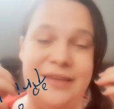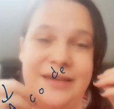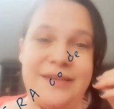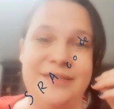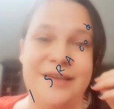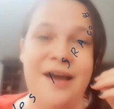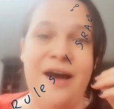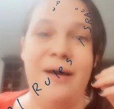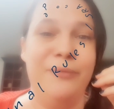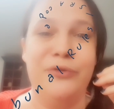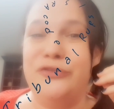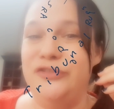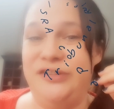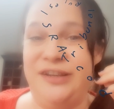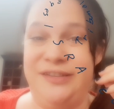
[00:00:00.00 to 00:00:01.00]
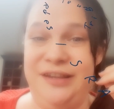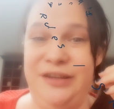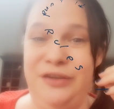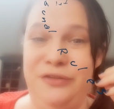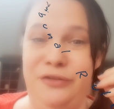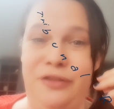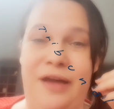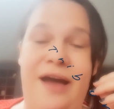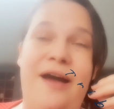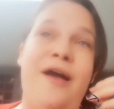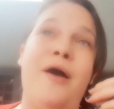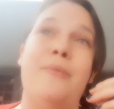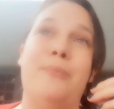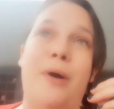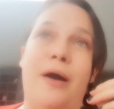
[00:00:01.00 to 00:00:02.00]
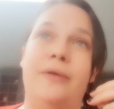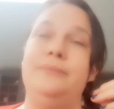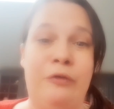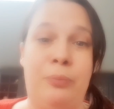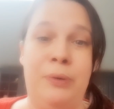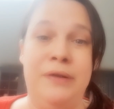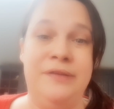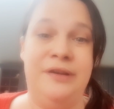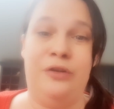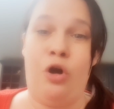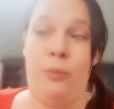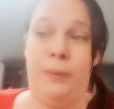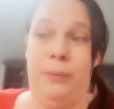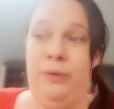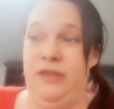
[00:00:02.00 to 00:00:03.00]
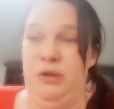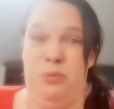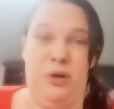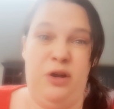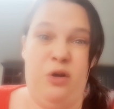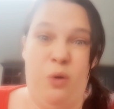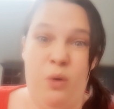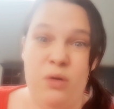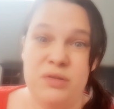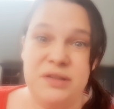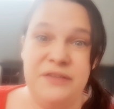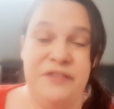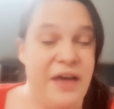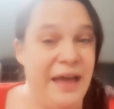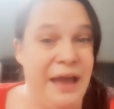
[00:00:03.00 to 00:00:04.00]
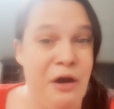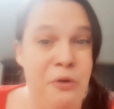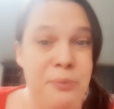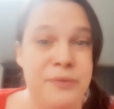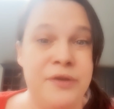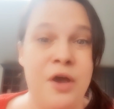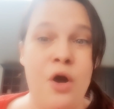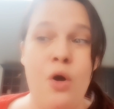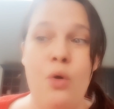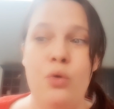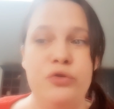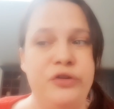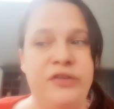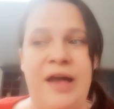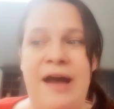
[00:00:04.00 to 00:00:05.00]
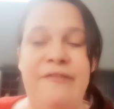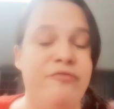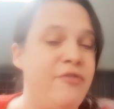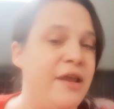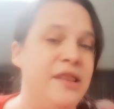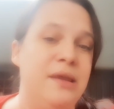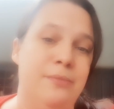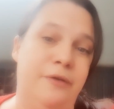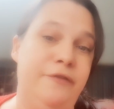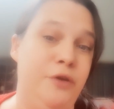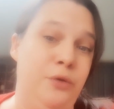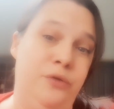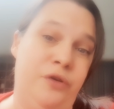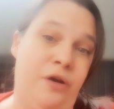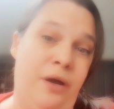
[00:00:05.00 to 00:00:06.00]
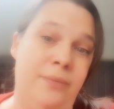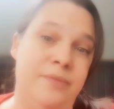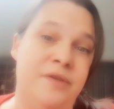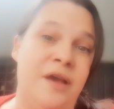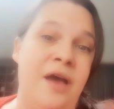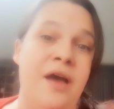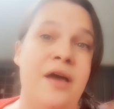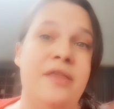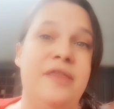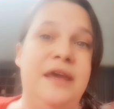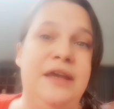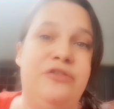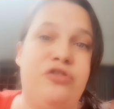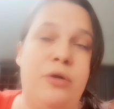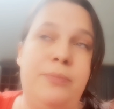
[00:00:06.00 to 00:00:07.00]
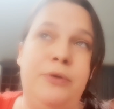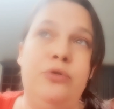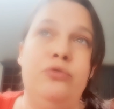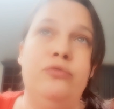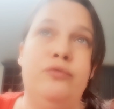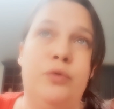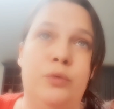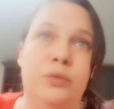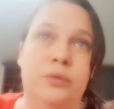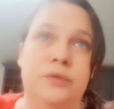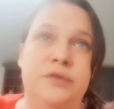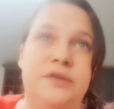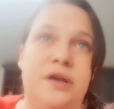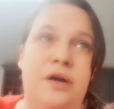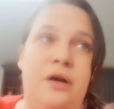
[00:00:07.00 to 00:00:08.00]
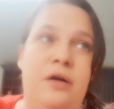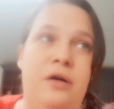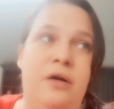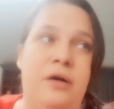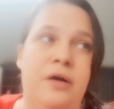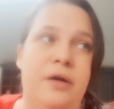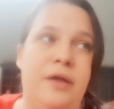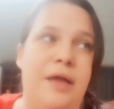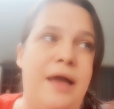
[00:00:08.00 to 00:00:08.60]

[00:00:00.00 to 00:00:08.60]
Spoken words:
these. I'm not suggesting you do that, but have a printed copy with you in court if that helps, or just have read them a few times. The tribunal rules are